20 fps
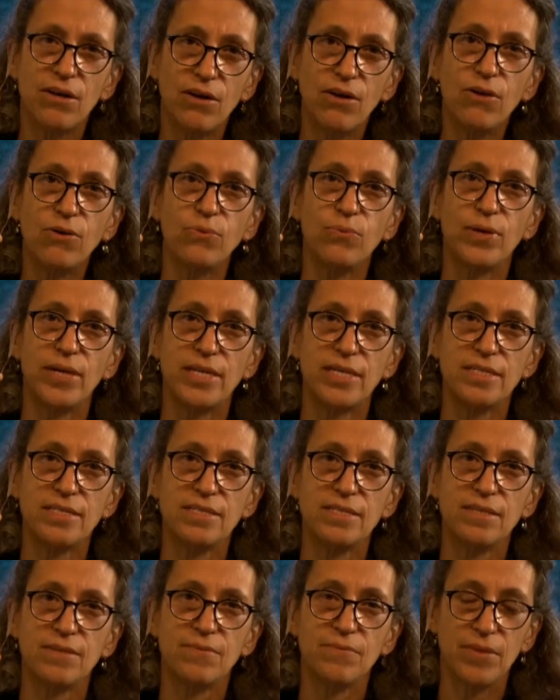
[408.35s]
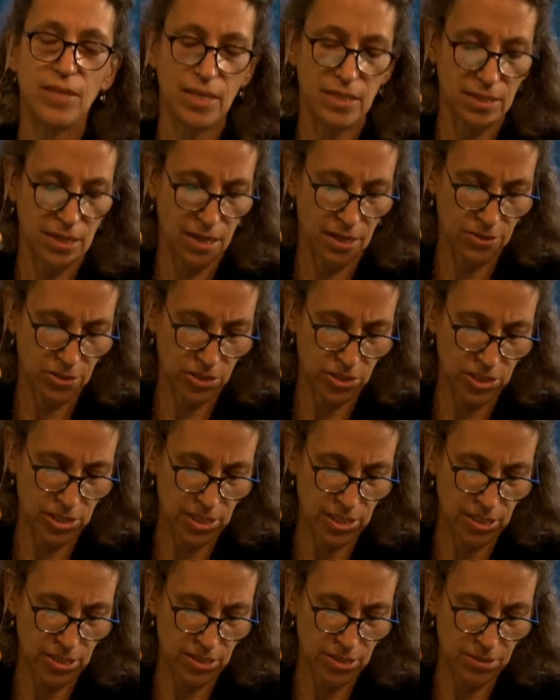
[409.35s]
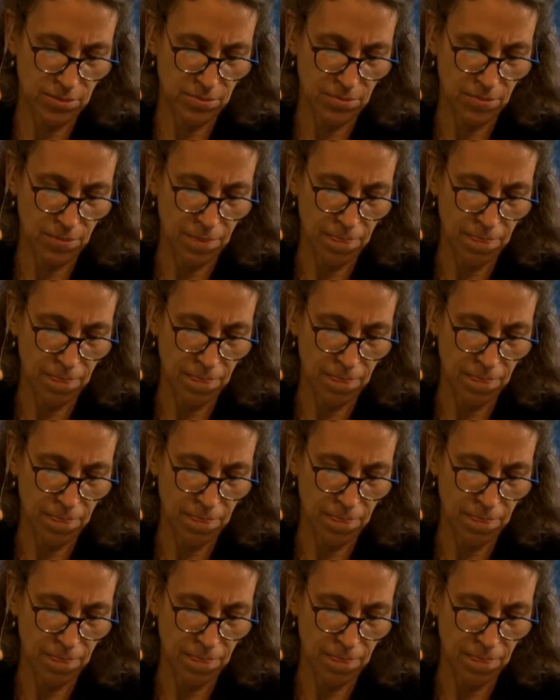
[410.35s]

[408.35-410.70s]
always in consciousness.